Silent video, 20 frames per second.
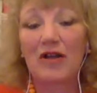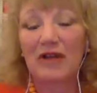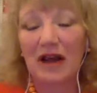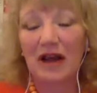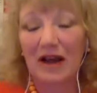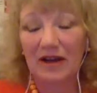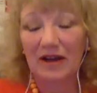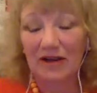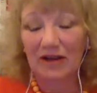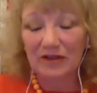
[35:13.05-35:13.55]

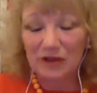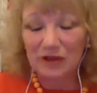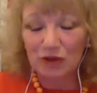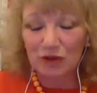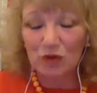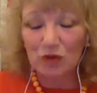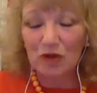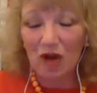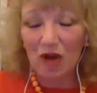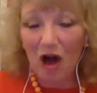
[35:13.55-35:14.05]
uh,
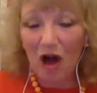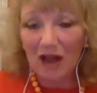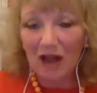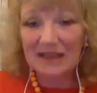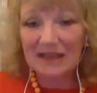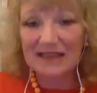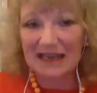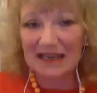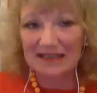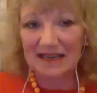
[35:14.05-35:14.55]
school
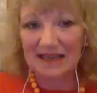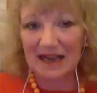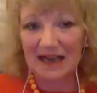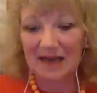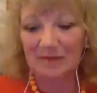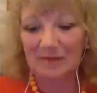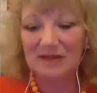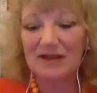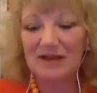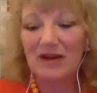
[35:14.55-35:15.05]
holiday
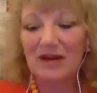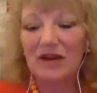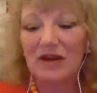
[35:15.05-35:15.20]
times